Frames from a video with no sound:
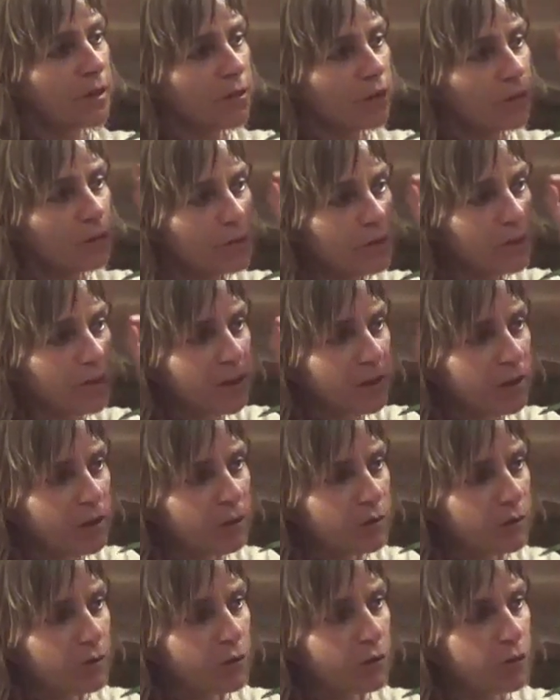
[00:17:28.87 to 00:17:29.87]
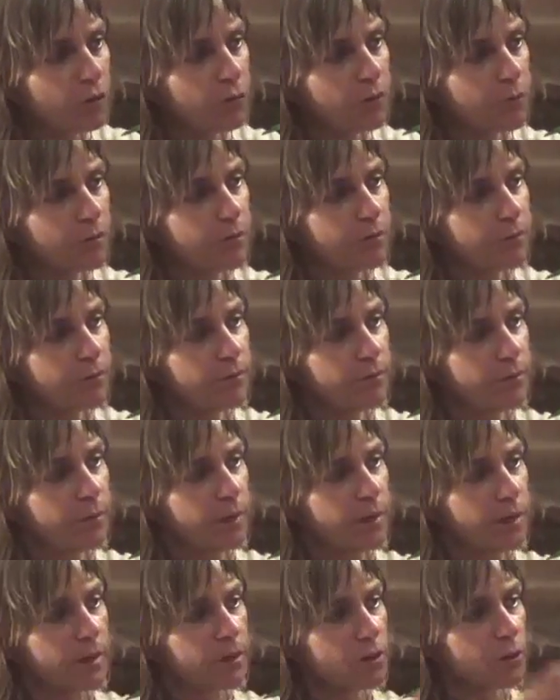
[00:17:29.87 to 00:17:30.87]
To see through
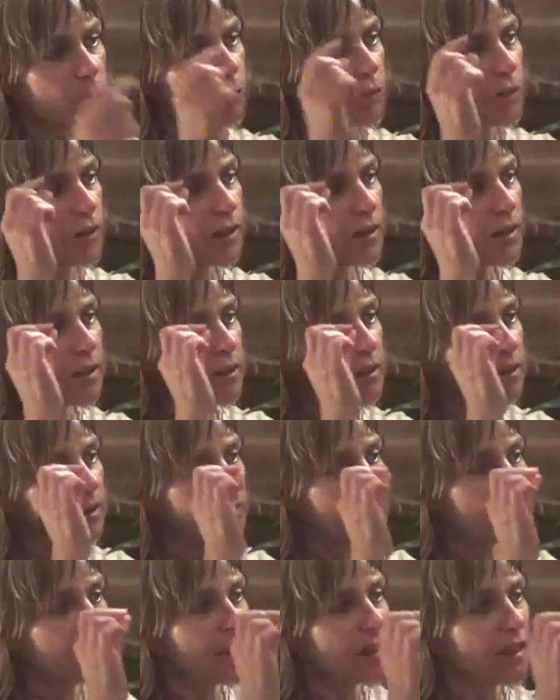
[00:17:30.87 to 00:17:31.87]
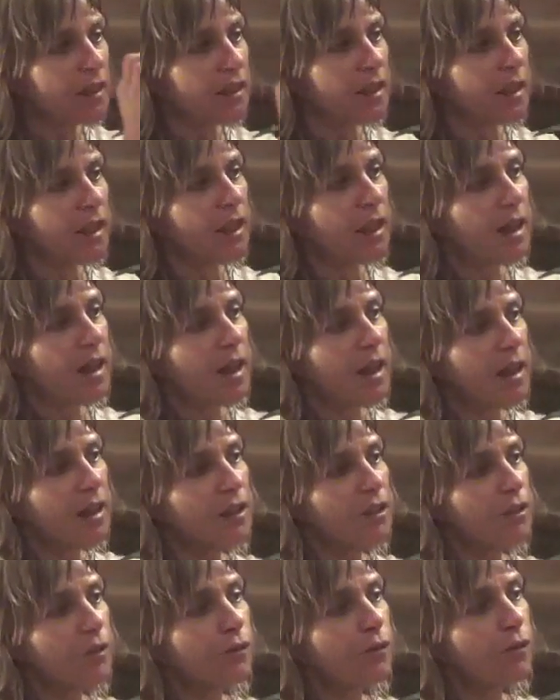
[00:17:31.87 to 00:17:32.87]
and to bring this seeing
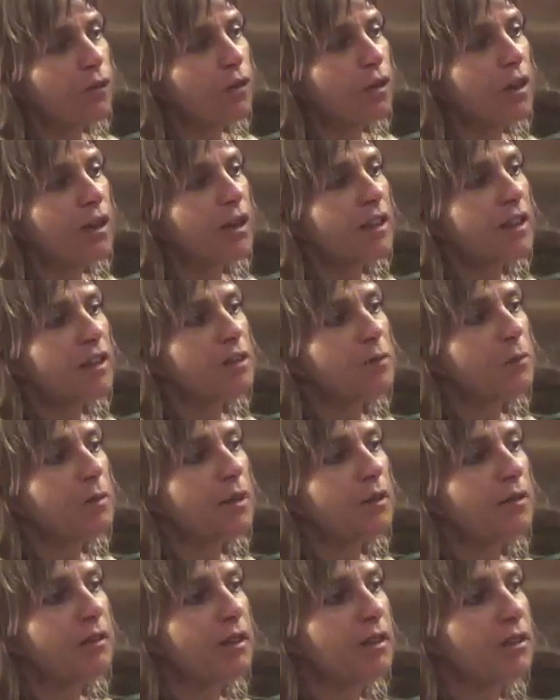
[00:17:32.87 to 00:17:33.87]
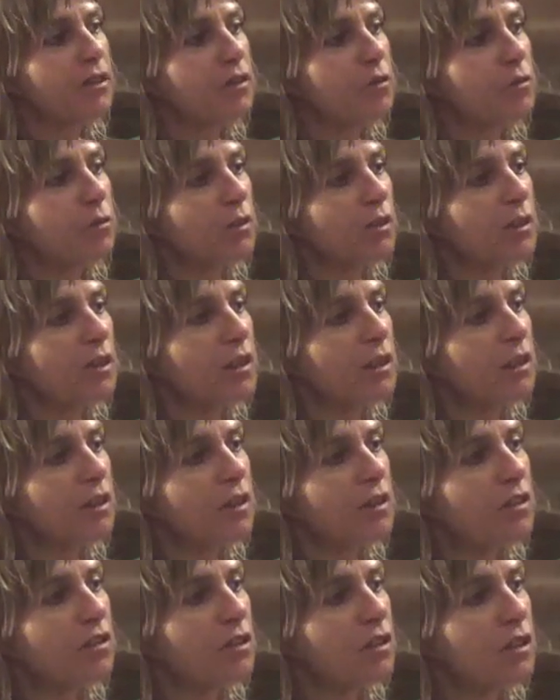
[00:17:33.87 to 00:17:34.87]
and to fully experience what
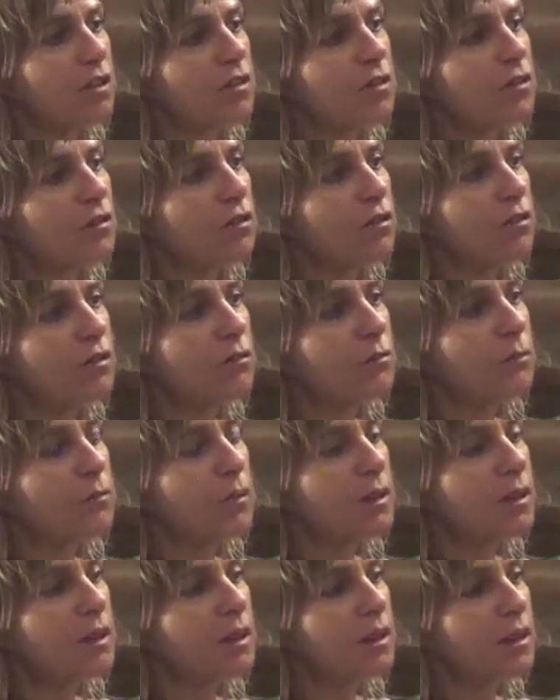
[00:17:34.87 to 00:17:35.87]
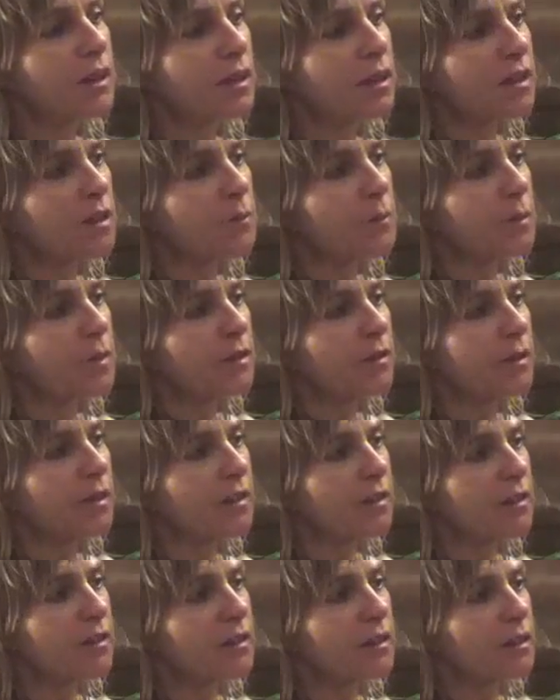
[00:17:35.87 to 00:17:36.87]
just couldn't be
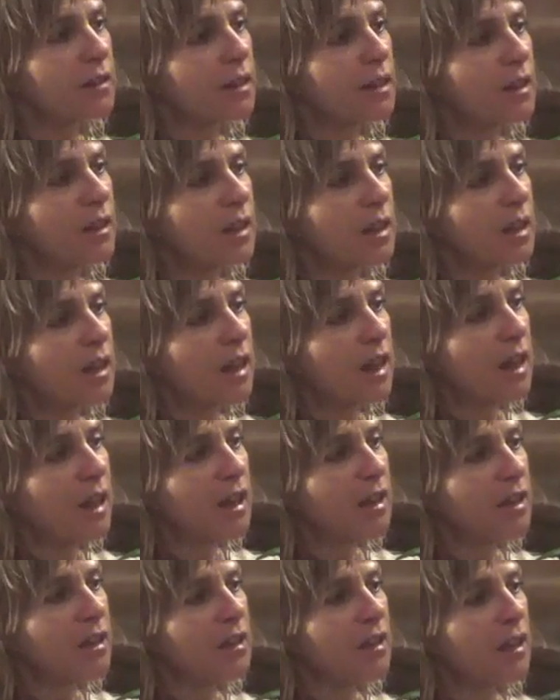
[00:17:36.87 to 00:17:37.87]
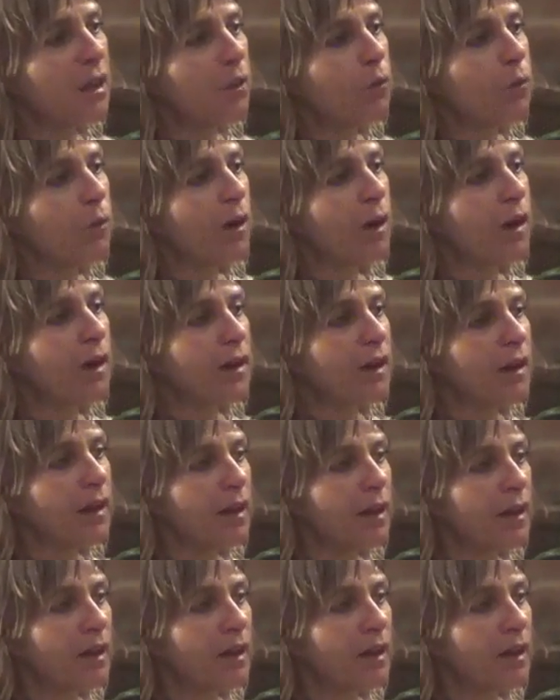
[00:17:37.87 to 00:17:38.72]
experienced. And in that way,